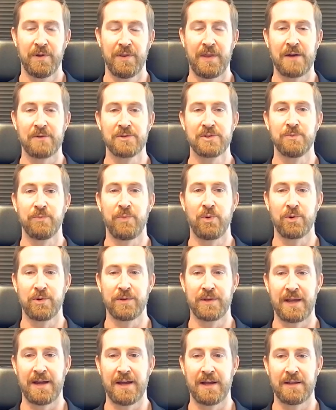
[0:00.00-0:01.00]
But that was
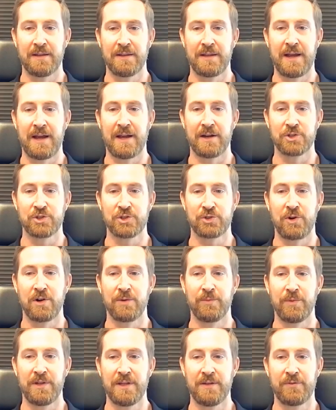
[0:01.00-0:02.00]
important. They had a
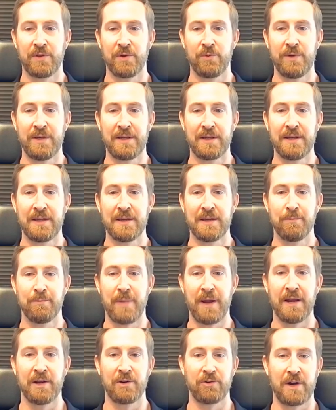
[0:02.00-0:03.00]
strong belief that we could get
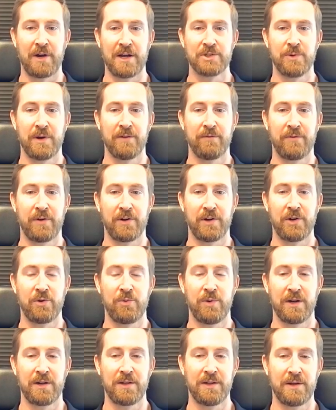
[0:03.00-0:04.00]
bank graduated very
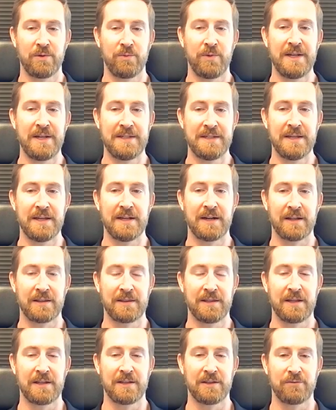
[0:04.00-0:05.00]
quickly, and we did. I
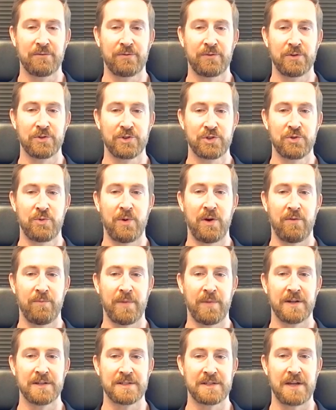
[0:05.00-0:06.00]
think in the first
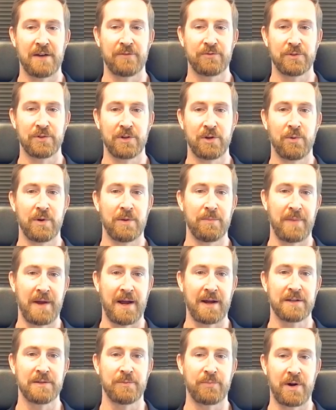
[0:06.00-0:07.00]
12 months after going
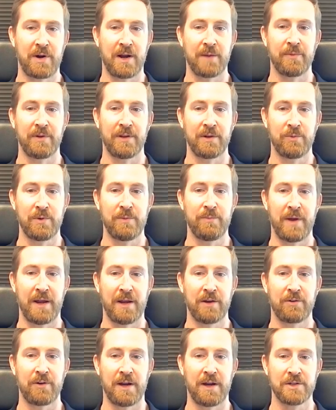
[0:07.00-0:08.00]
back to Primalend, we
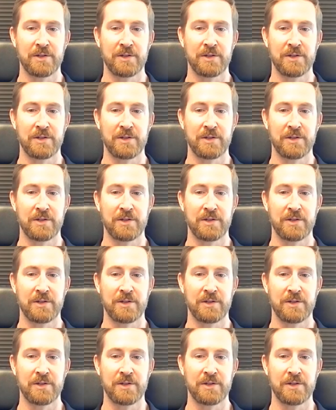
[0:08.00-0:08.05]
bank